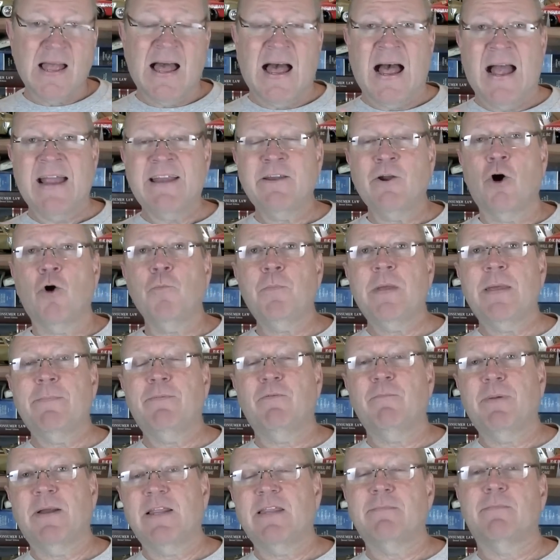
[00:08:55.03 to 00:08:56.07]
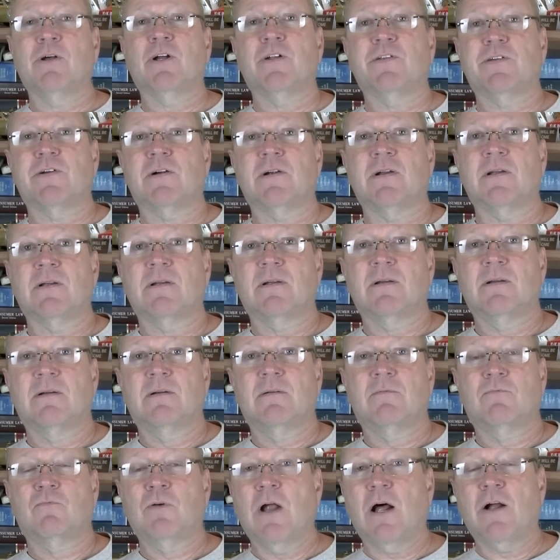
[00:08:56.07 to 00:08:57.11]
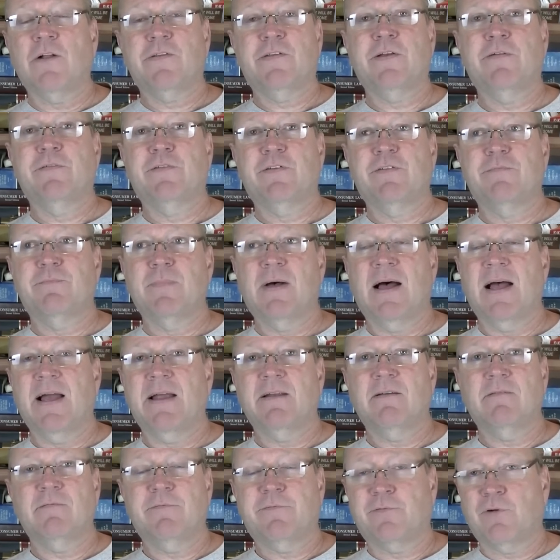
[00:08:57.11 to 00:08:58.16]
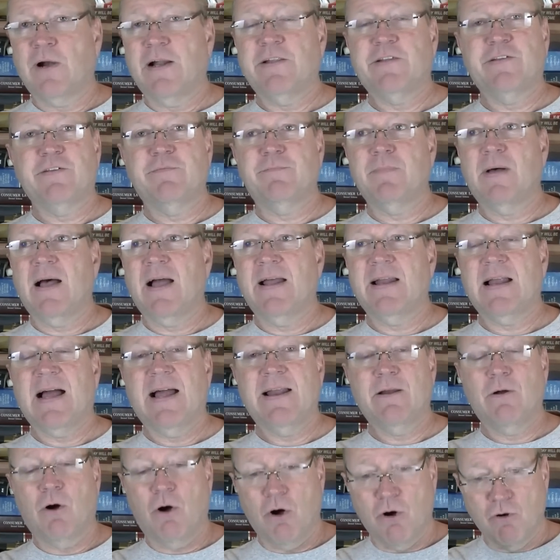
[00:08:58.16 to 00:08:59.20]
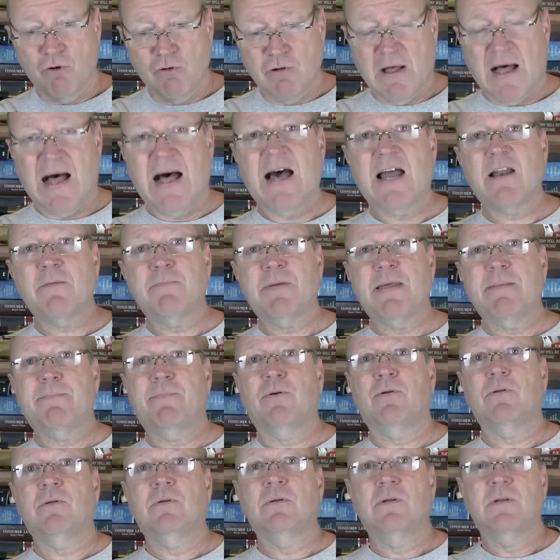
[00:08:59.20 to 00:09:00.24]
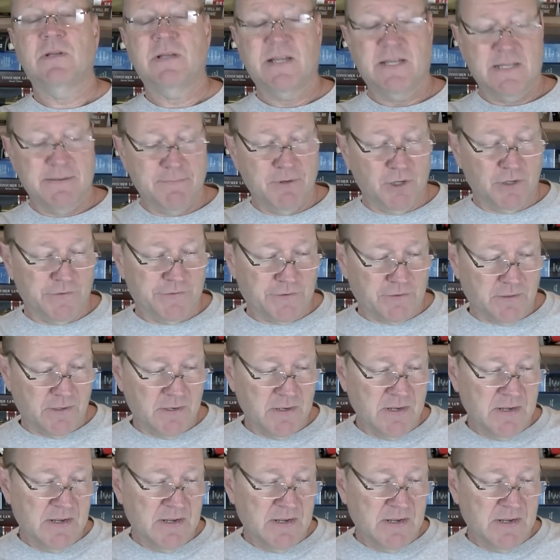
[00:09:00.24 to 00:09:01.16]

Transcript: I know people been in the military, relatives of mine, friends of mine. I know a lot of people in the military.